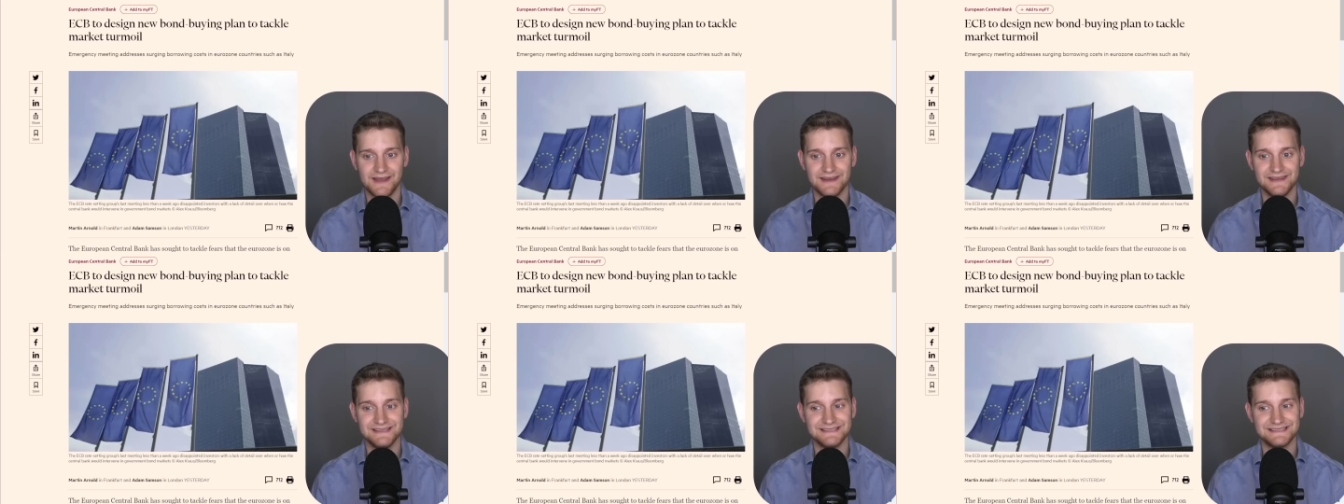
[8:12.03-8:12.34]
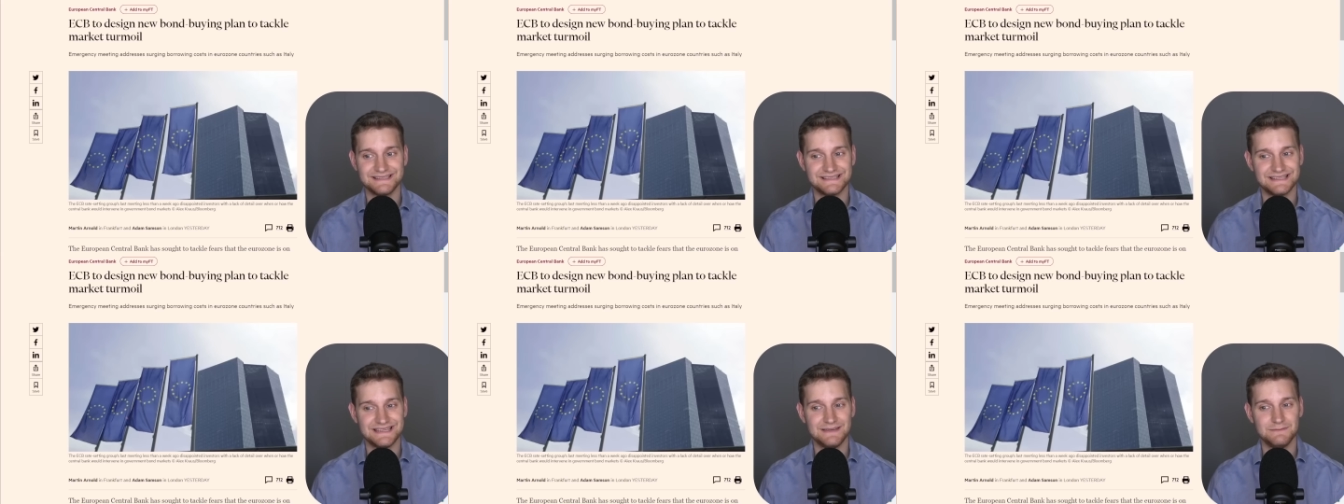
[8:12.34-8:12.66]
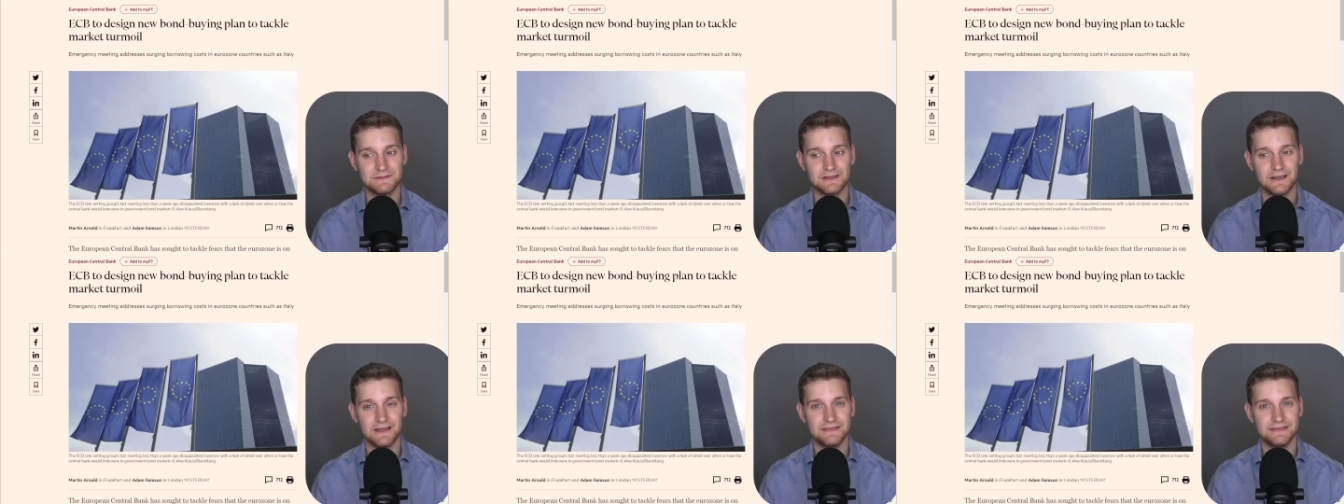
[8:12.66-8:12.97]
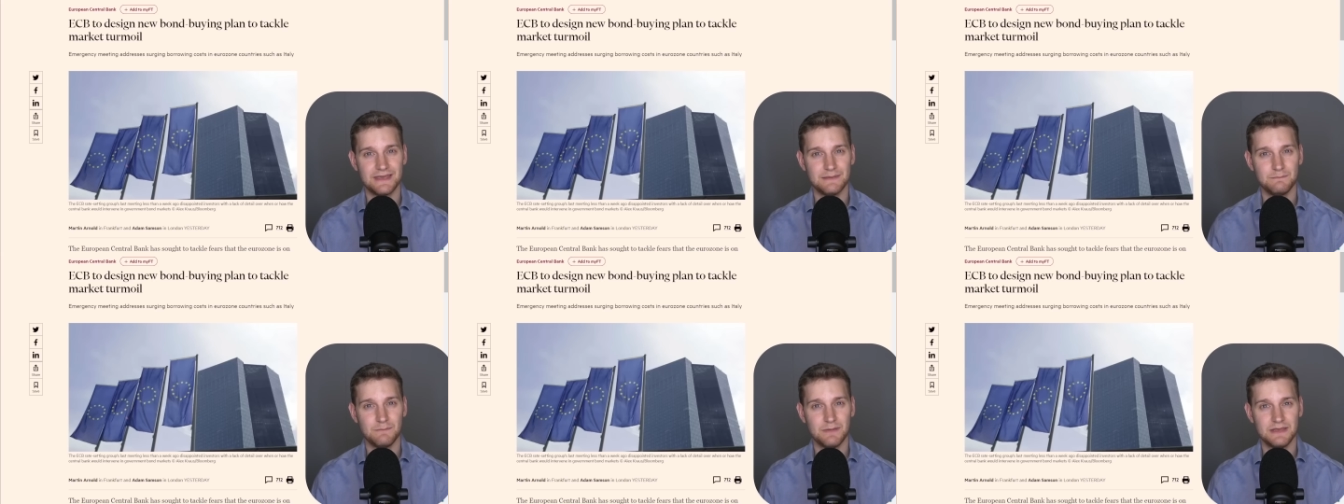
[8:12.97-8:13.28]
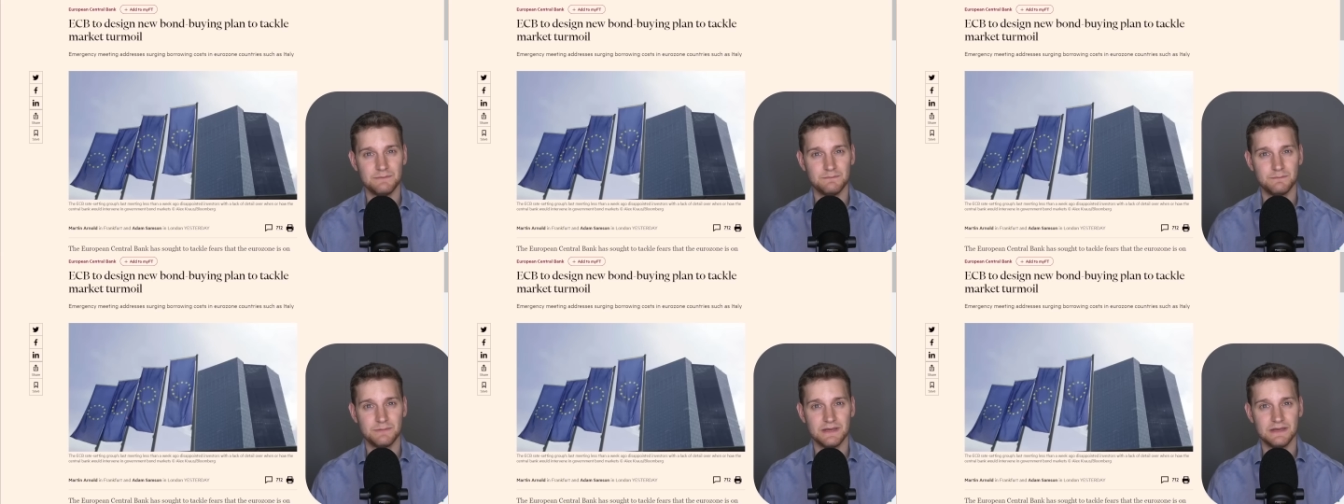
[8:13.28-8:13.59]
and it seems like they
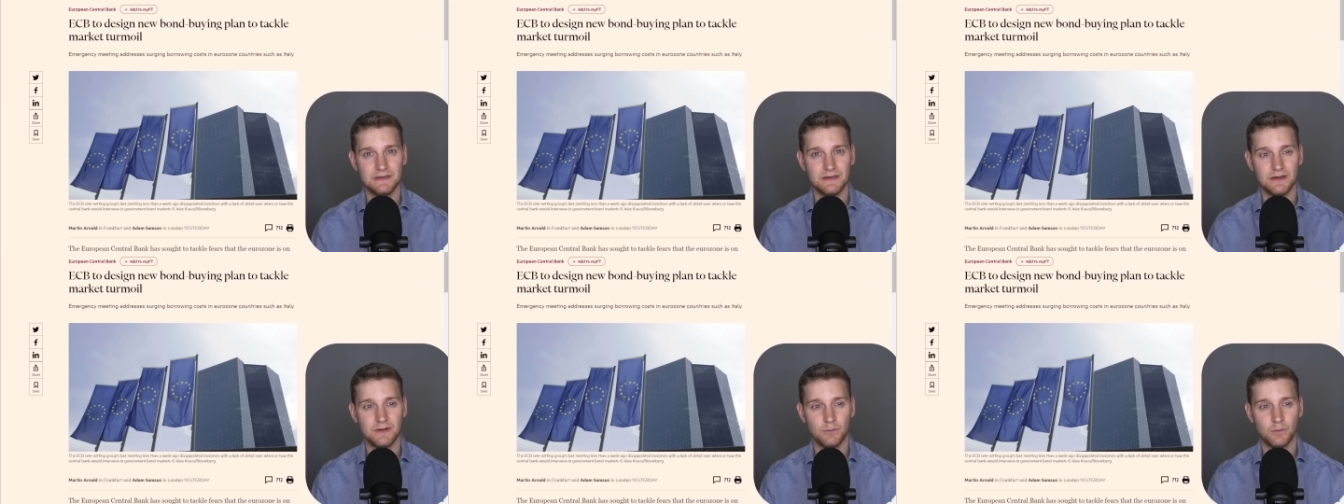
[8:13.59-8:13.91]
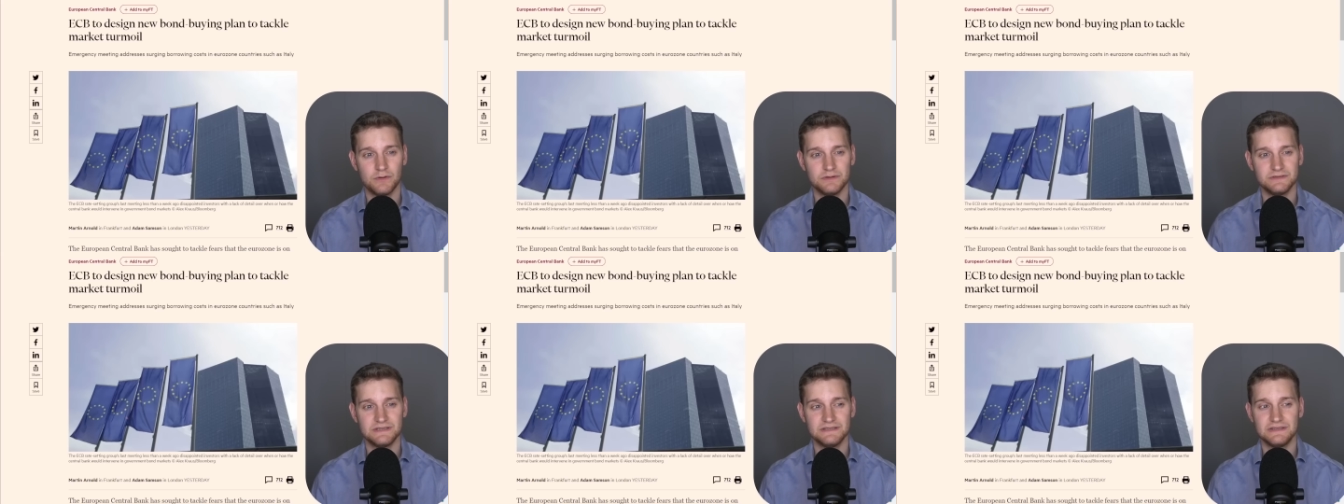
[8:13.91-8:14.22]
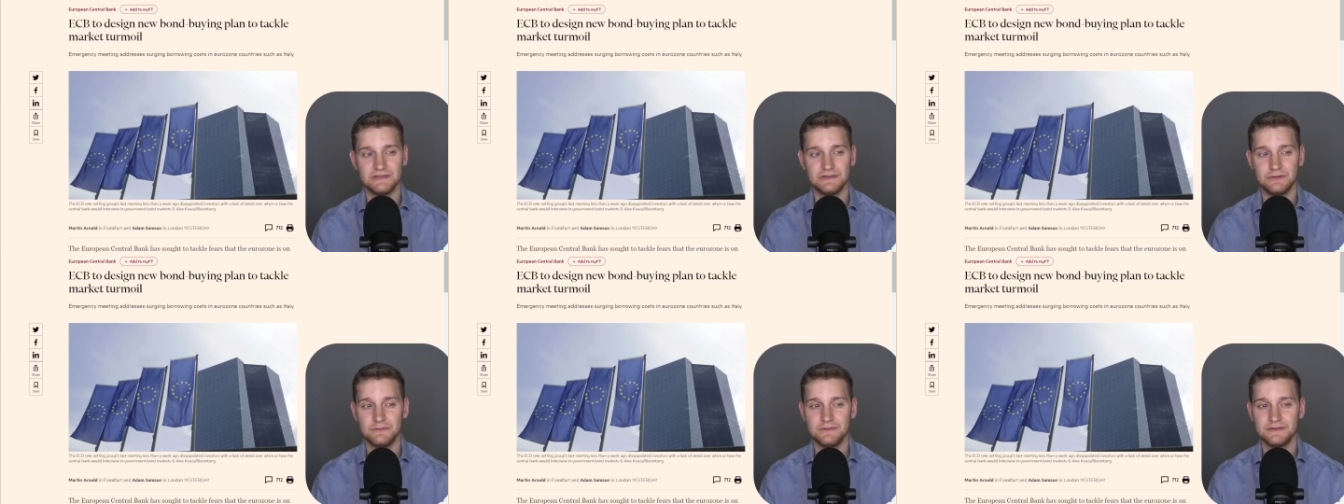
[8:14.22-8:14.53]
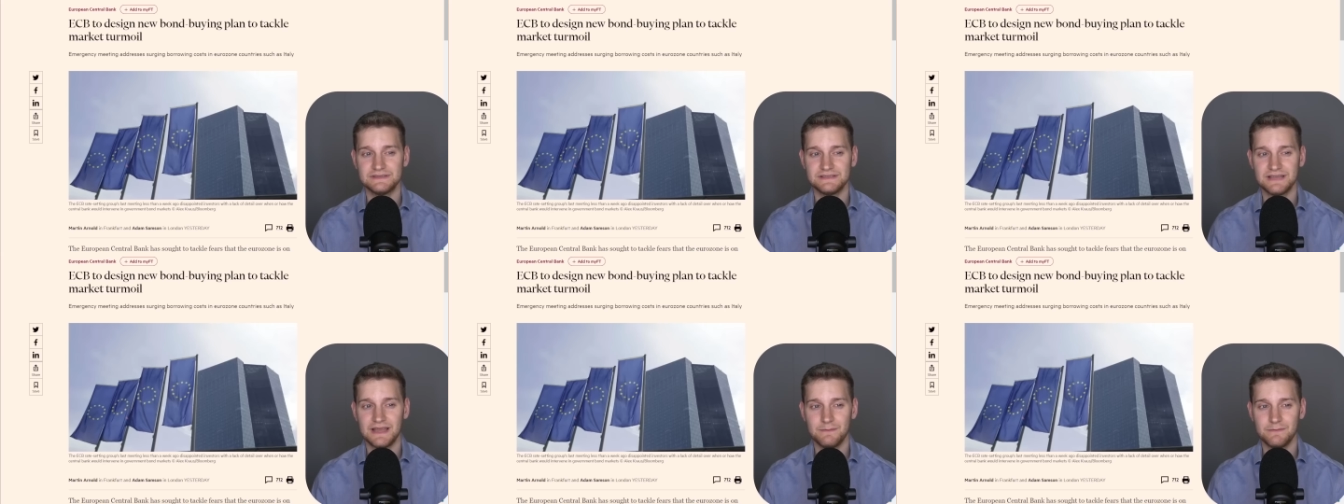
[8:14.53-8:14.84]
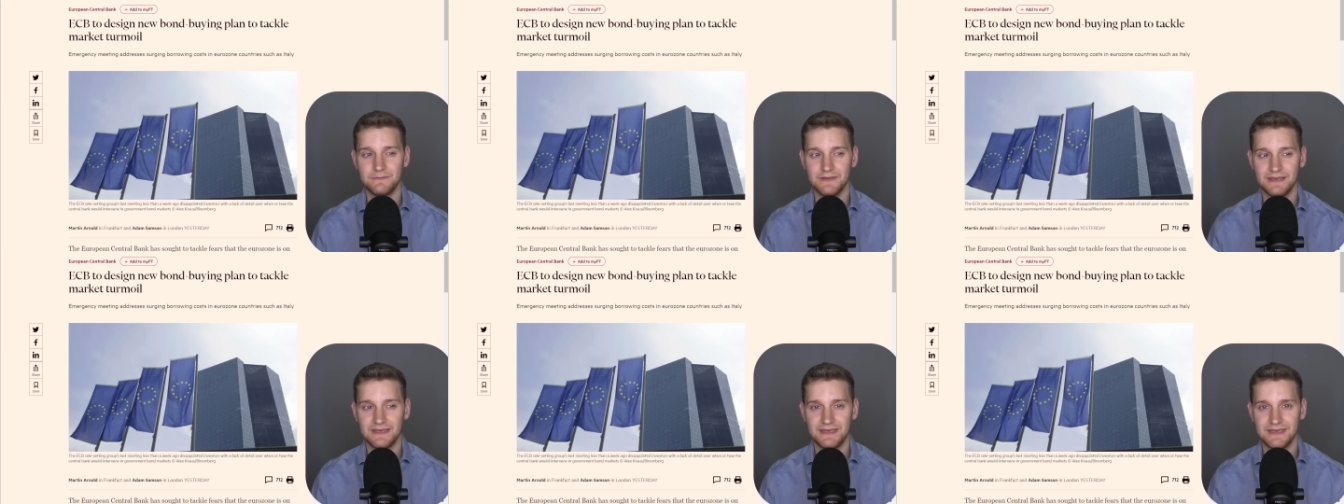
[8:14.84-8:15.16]
may be wanting to do the same
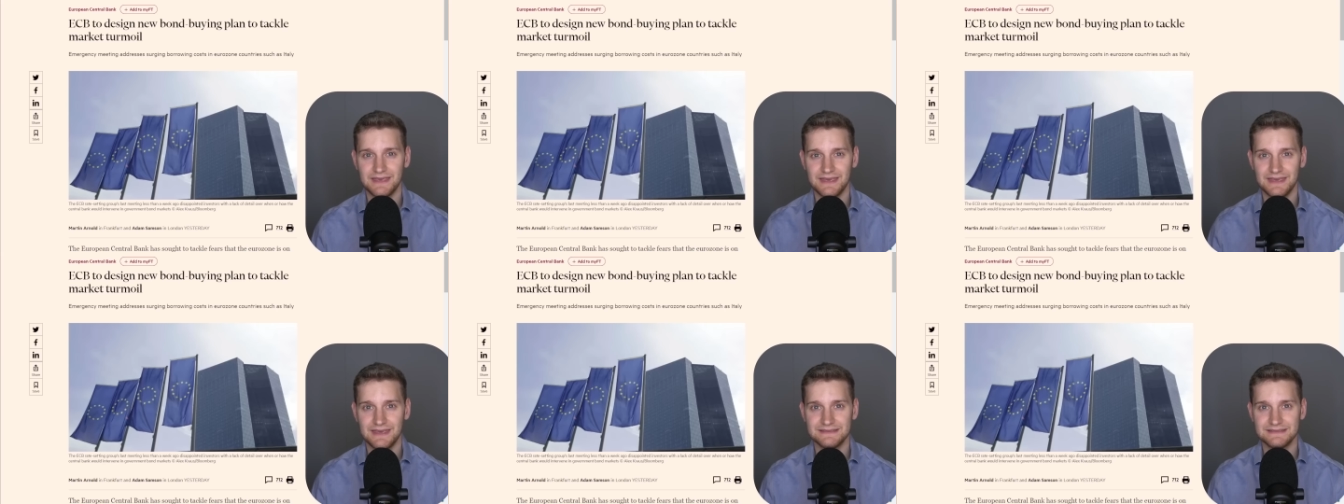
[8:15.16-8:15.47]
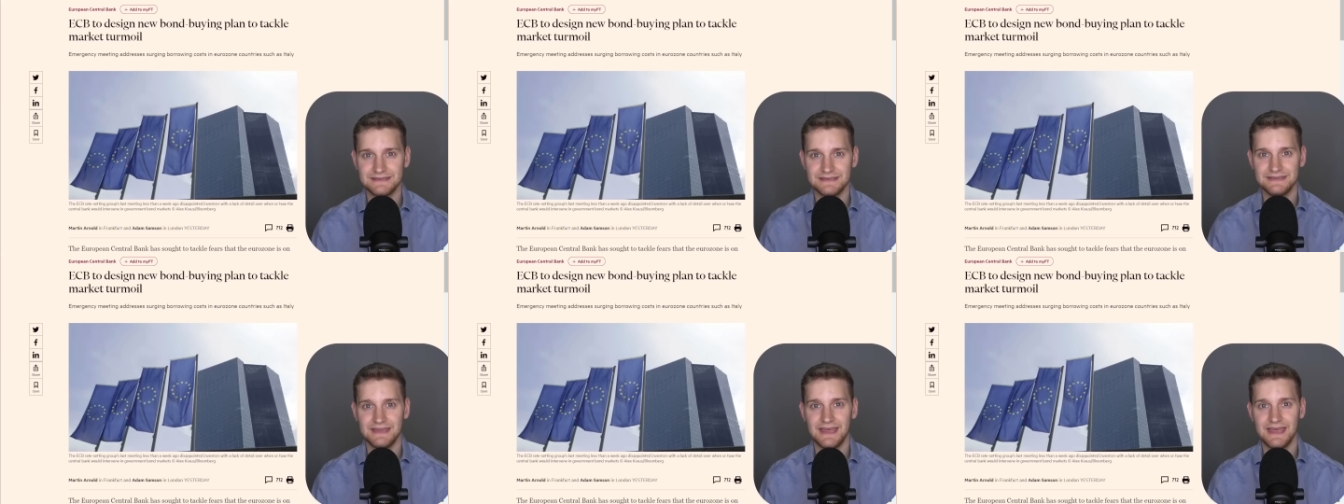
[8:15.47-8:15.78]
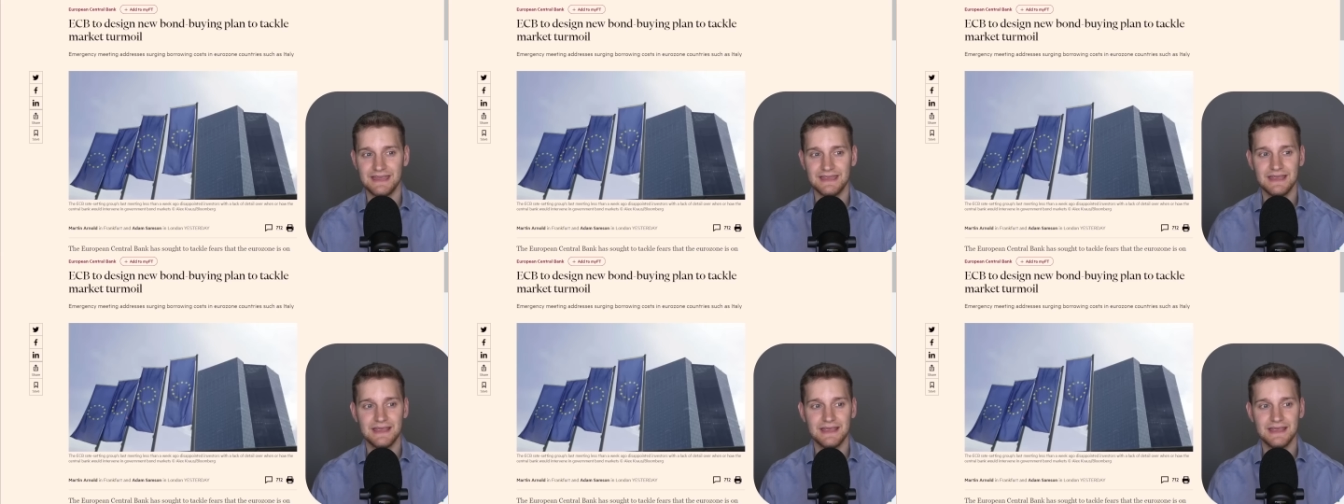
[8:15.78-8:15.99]
thing here today.